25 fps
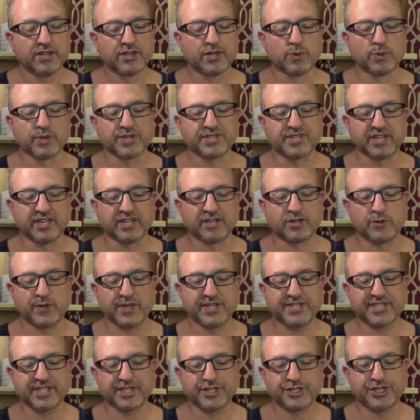There was an
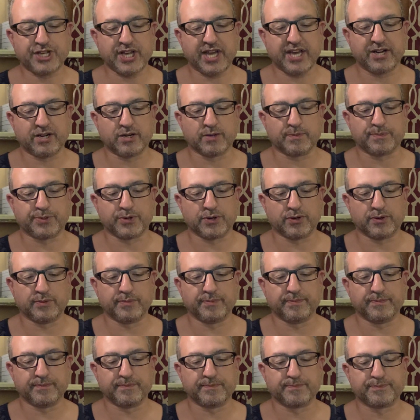increasing chatter
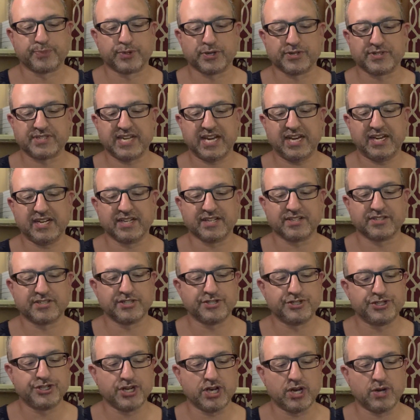pertaining
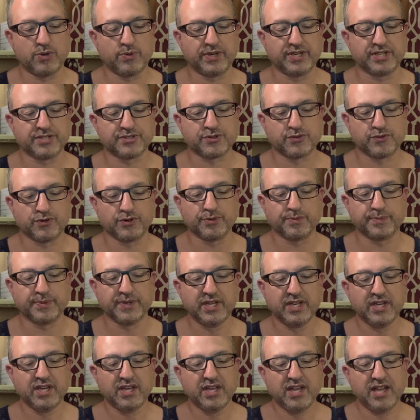to Joe and his group.
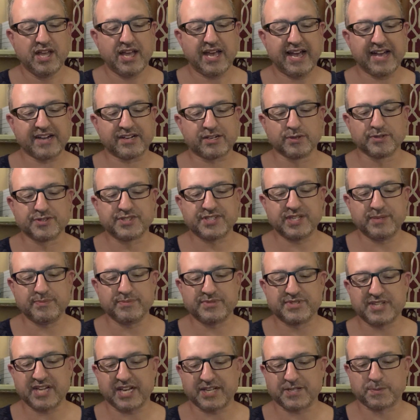Echo
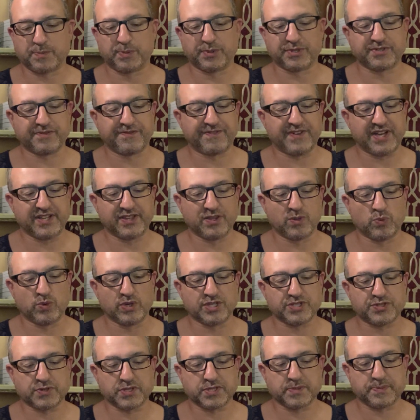seemed desperate to find the
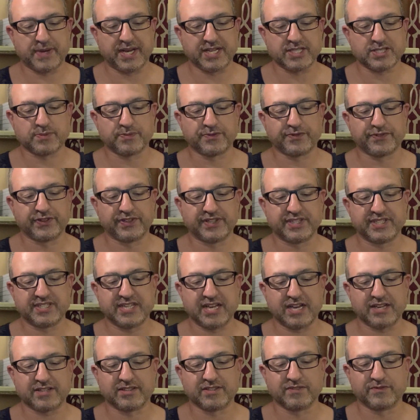ones responsible for the
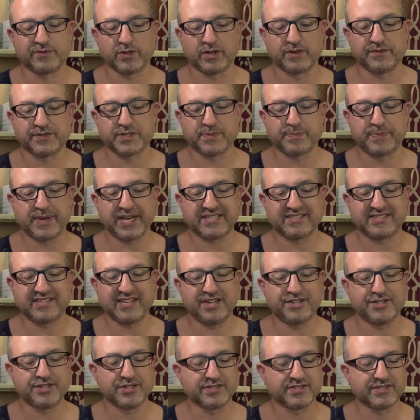death of one of its best
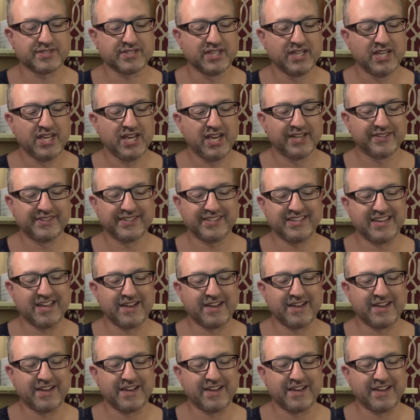agents, and they